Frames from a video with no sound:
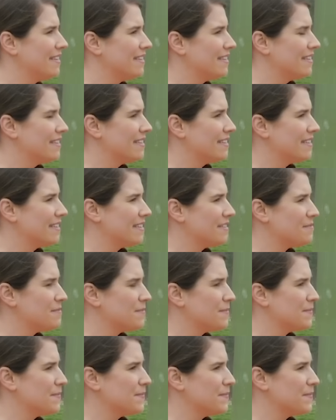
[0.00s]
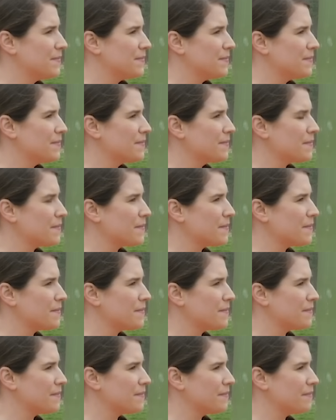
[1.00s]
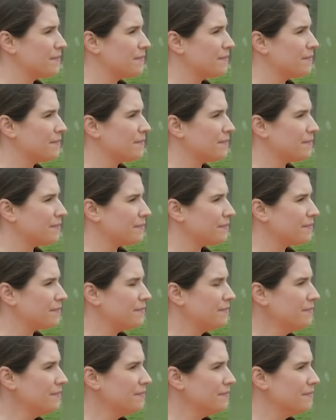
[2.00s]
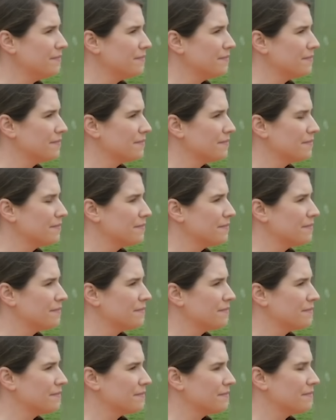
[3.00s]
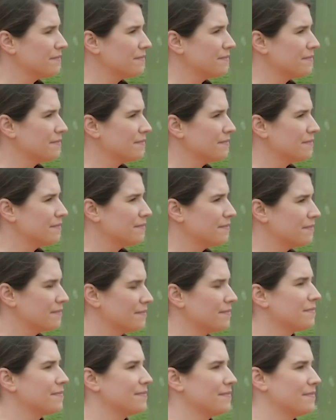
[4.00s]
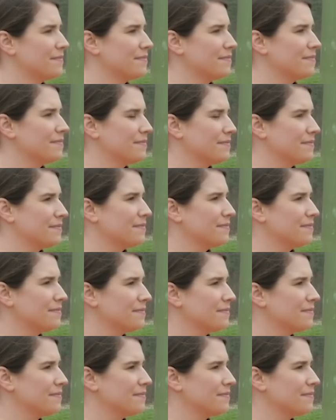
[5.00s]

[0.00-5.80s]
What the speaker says: (not speaking)